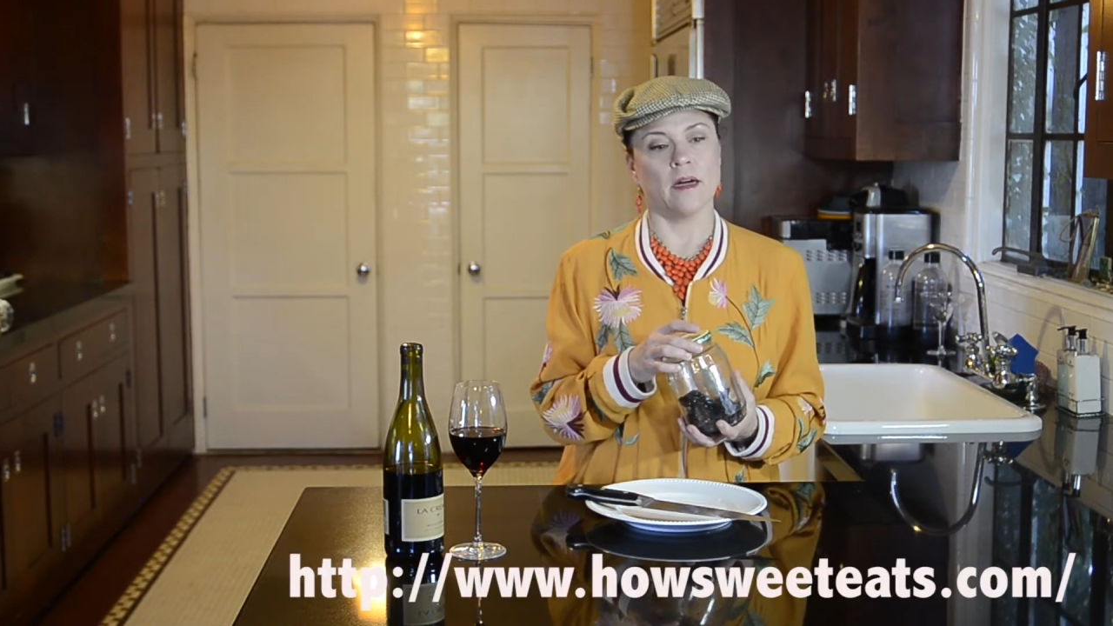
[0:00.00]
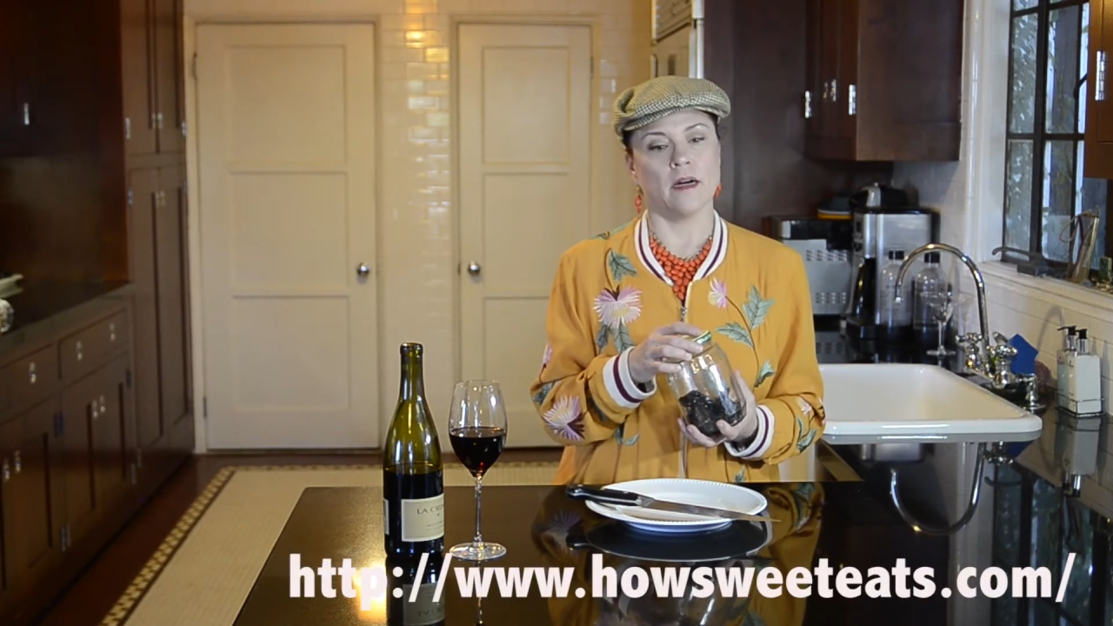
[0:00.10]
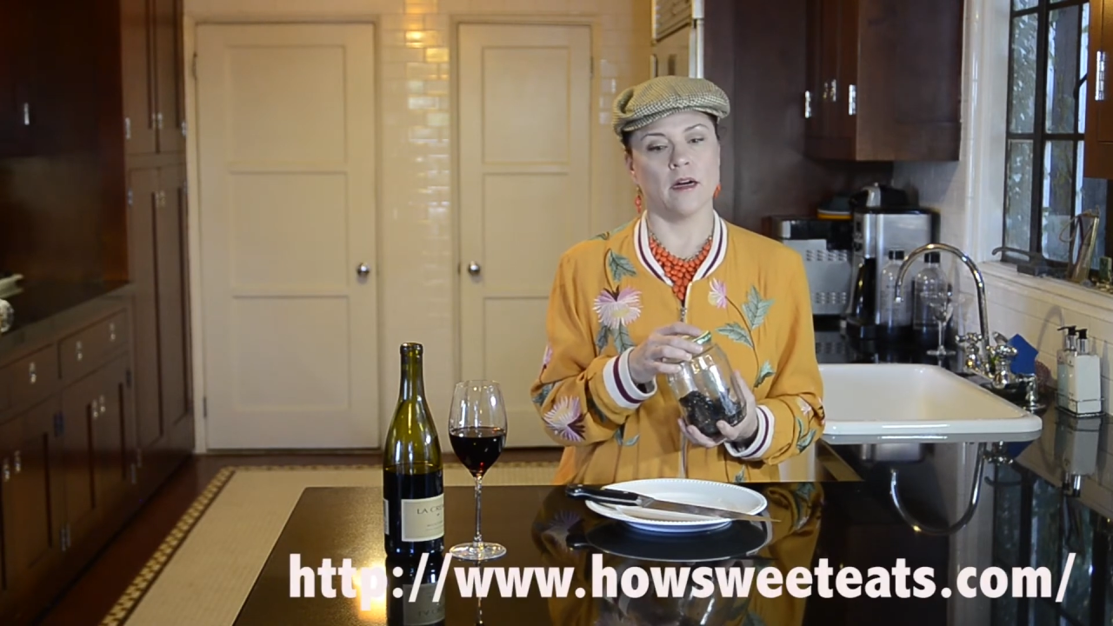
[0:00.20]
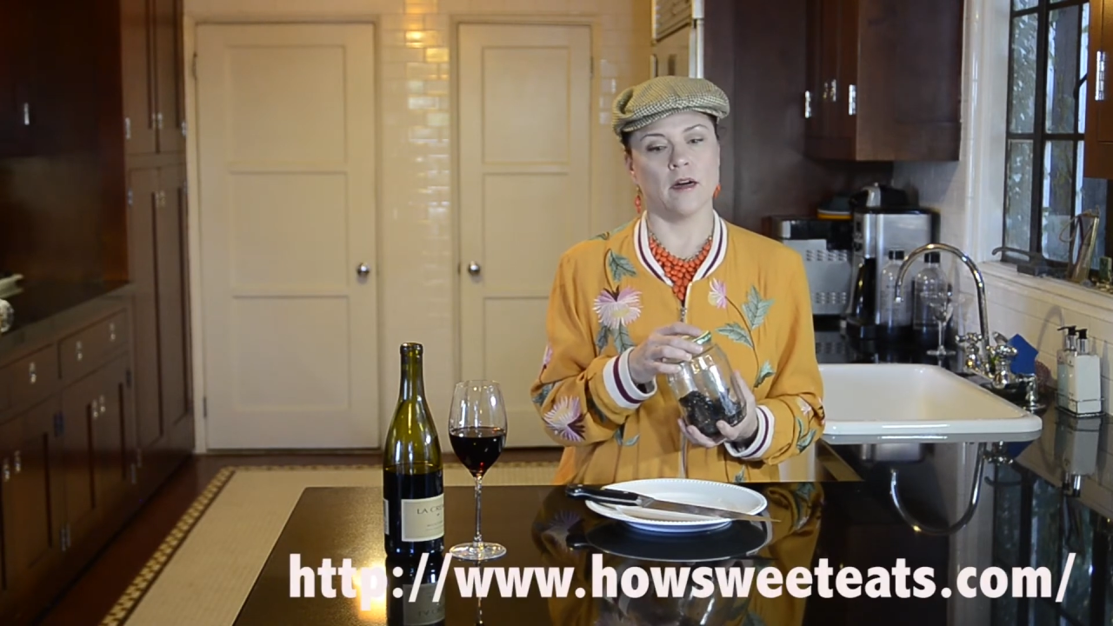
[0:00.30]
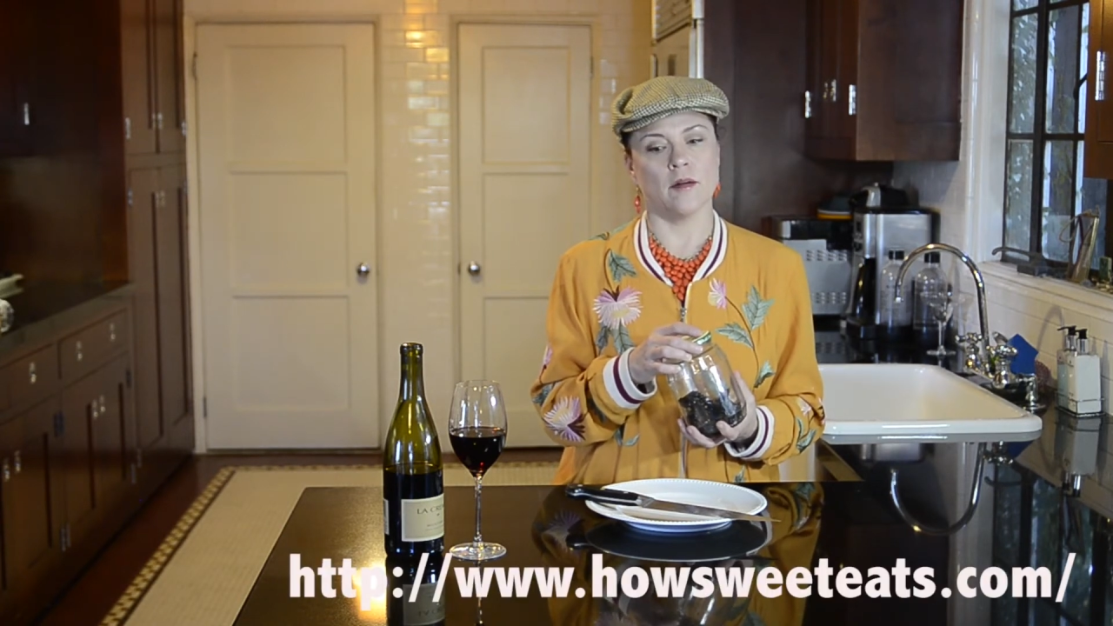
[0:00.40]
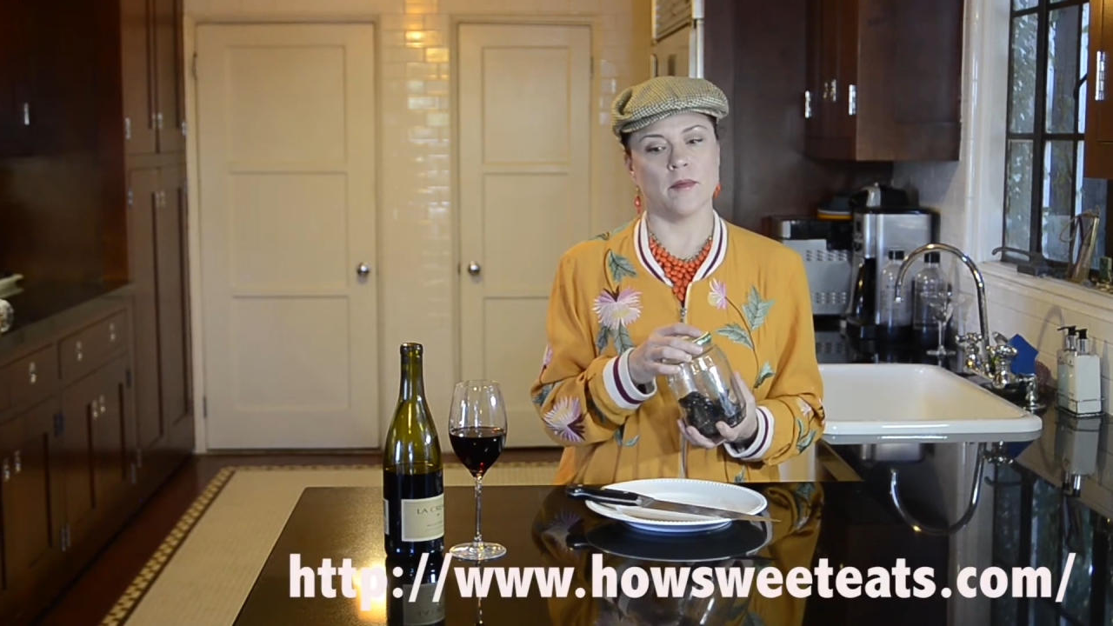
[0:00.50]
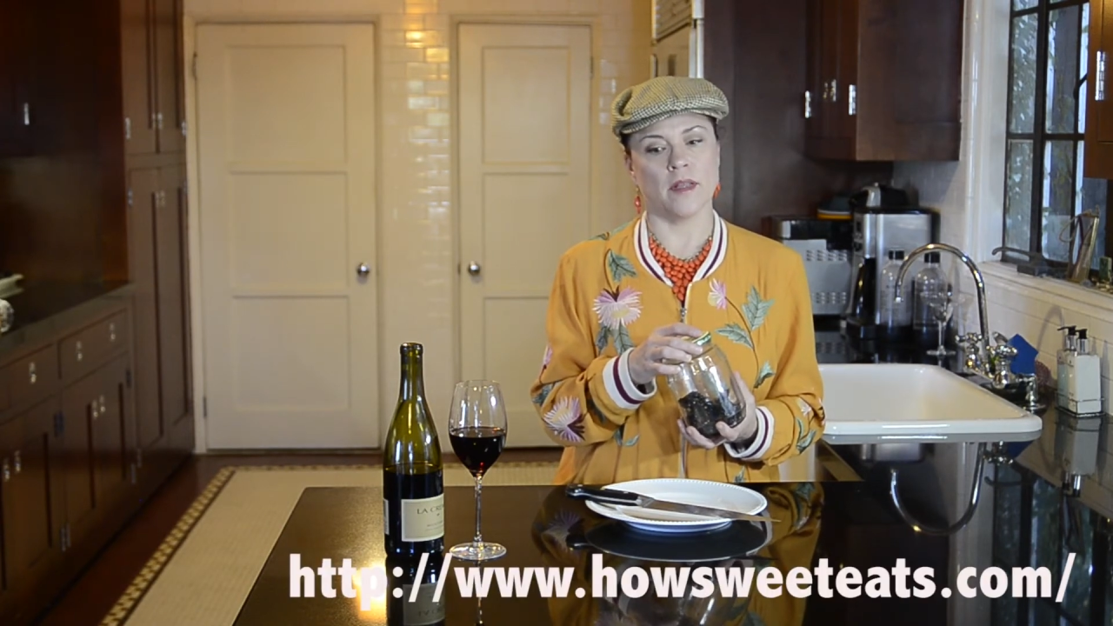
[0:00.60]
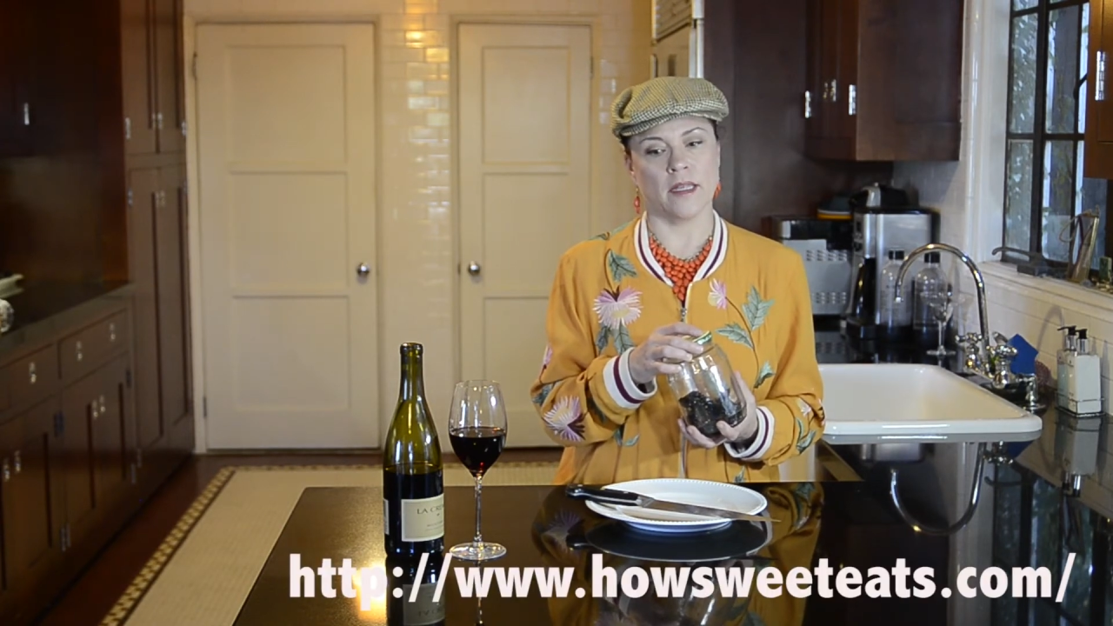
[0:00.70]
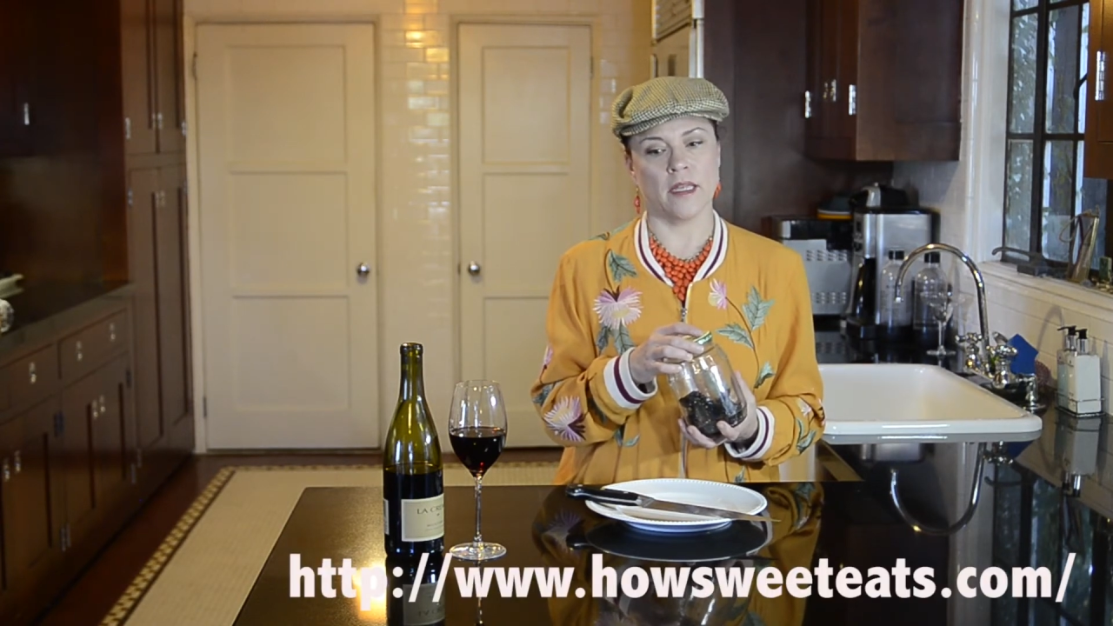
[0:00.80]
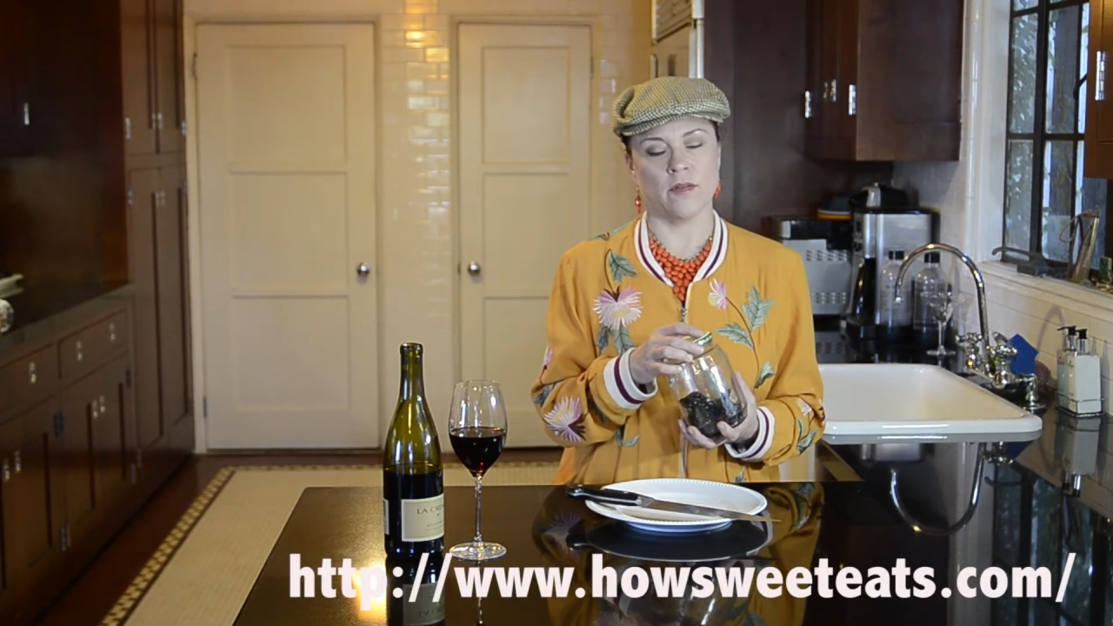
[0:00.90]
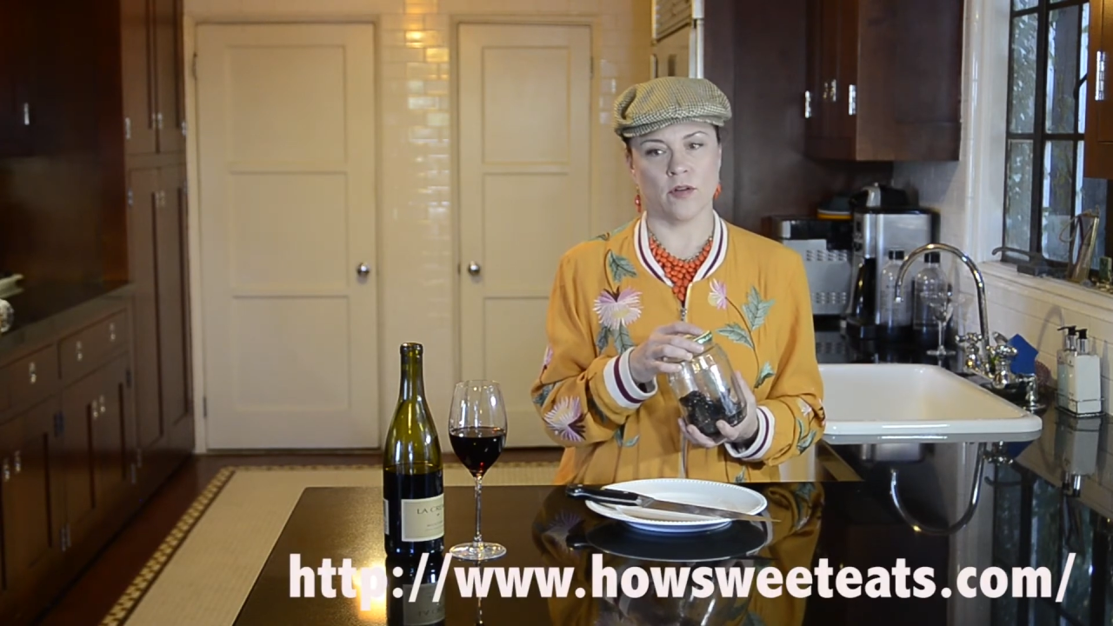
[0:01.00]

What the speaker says: And I gave